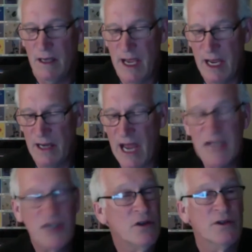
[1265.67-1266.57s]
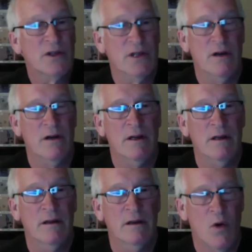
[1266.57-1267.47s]
And national security,
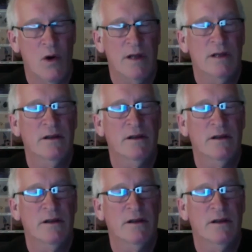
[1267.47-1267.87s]
according